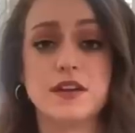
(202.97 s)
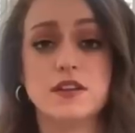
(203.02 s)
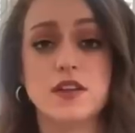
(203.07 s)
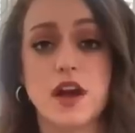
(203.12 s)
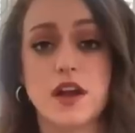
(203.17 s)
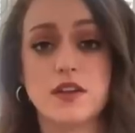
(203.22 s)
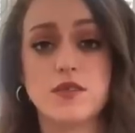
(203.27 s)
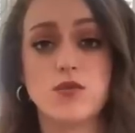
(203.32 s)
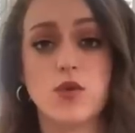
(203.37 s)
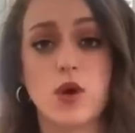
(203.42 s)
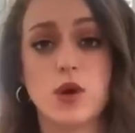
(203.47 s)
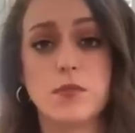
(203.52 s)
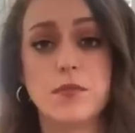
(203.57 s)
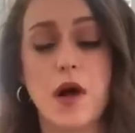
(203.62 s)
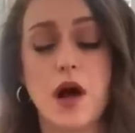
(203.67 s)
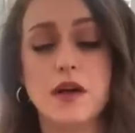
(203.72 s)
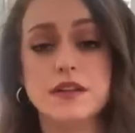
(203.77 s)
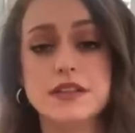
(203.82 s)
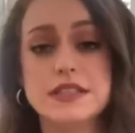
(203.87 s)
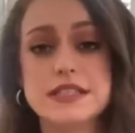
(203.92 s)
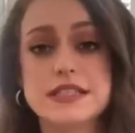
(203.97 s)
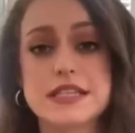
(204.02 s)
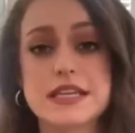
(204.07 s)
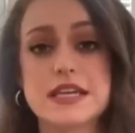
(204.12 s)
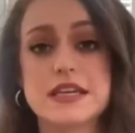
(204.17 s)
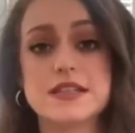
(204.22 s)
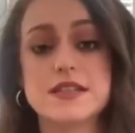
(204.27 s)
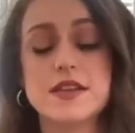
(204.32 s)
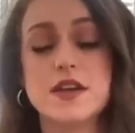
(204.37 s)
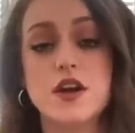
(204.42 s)
a lot of woke
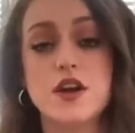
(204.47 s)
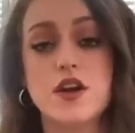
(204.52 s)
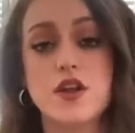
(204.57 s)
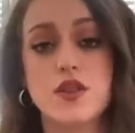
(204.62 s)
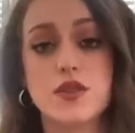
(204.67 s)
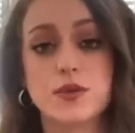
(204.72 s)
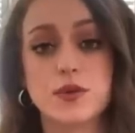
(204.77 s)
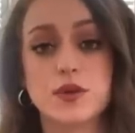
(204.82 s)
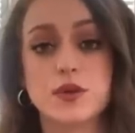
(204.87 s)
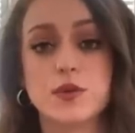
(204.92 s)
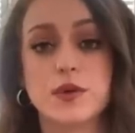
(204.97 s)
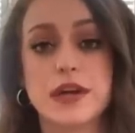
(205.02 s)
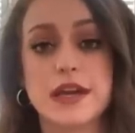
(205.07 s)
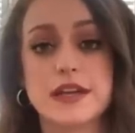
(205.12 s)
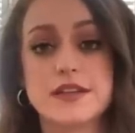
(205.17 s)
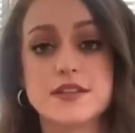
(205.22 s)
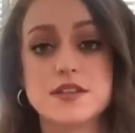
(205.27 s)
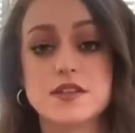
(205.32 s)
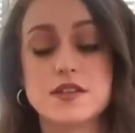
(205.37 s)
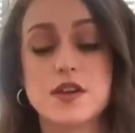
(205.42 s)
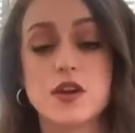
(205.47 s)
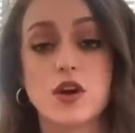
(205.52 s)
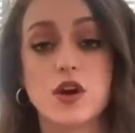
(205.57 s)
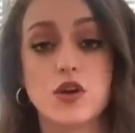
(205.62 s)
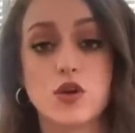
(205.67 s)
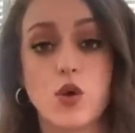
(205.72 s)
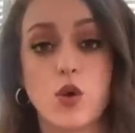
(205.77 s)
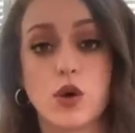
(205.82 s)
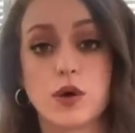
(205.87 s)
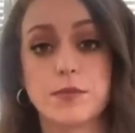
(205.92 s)
policies through its
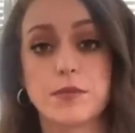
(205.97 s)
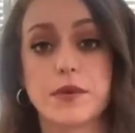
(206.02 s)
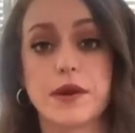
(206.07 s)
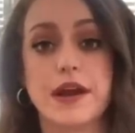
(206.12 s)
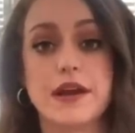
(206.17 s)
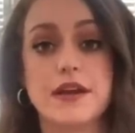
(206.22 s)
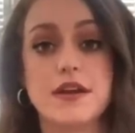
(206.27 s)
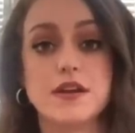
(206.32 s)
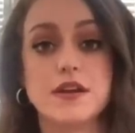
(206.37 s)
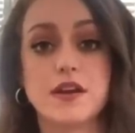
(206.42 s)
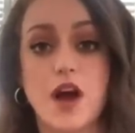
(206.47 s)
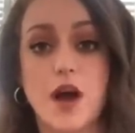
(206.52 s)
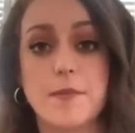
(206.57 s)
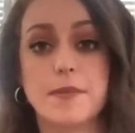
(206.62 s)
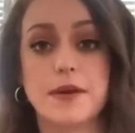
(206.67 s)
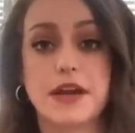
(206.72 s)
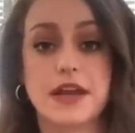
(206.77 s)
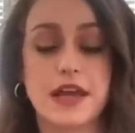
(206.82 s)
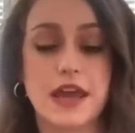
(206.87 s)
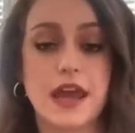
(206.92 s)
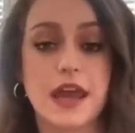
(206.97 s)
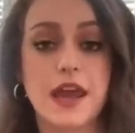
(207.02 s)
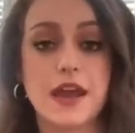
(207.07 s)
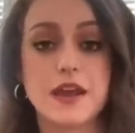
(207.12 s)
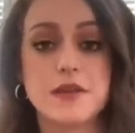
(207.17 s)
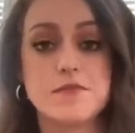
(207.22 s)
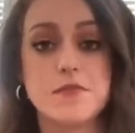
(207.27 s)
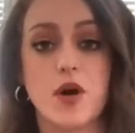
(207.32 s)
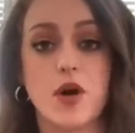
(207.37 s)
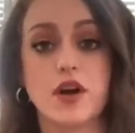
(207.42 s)
corporate company
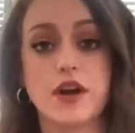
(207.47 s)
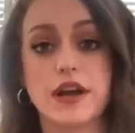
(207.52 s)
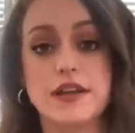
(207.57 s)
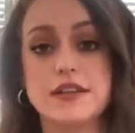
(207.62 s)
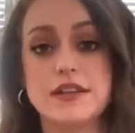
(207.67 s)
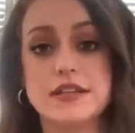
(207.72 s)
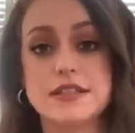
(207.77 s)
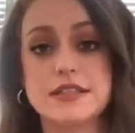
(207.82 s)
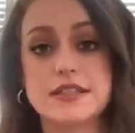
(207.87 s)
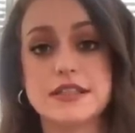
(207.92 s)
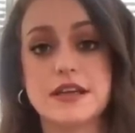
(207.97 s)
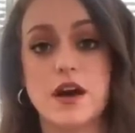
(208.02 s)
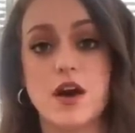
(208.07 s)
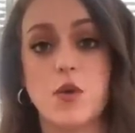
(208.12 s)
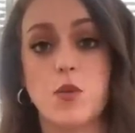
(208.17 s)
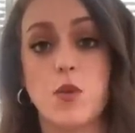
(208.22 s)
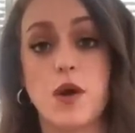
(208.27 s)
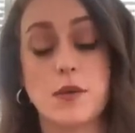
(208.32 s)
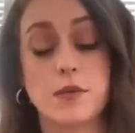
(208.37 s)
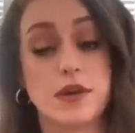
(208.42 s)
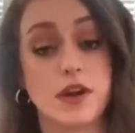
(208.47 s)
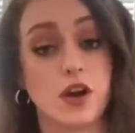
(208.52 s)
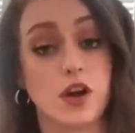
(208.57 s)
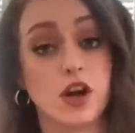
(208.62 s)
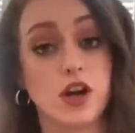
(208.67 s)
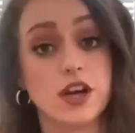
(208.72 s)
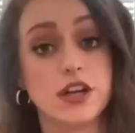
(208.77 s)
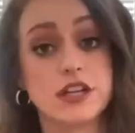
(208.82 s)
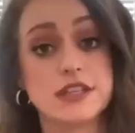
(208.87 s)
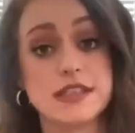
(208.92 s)
handbook. And this what we
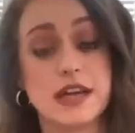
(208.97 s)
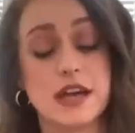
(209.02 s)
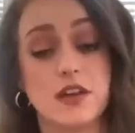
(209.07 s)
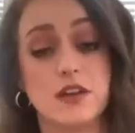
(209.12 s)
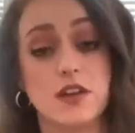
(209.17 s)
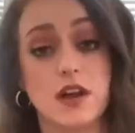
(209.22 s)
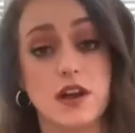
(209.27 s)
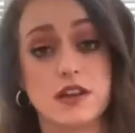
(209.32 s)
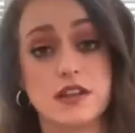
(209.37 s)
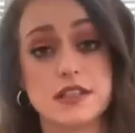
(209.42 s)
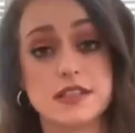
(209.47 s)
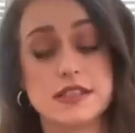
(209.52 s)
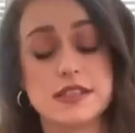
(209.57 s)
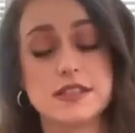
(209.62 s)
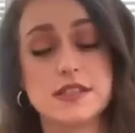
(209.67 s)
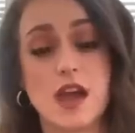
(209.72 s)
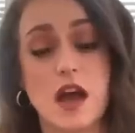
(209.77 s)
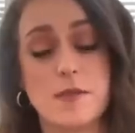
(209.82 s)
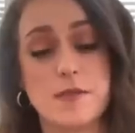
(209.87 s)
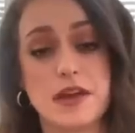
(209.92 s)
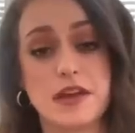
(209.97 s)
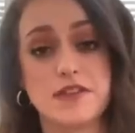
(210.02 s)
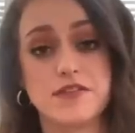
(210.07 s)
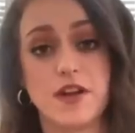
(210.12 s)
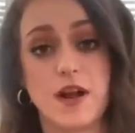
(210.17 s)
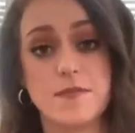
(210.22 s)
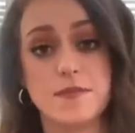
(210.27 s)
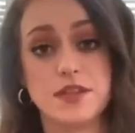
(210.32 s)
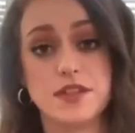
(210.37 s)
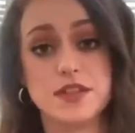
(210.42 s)
heard is a lot of this is coming
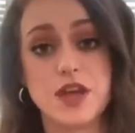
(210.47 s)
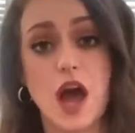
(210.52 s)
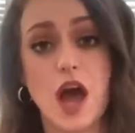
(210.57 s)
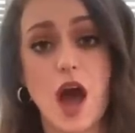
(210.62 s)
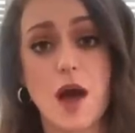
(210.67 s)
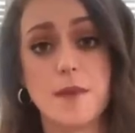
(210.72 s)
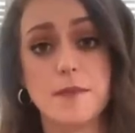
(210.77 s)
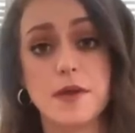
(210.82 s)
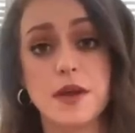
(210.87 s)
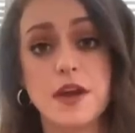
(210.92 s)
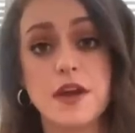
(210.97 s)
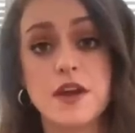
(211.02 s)
from the top.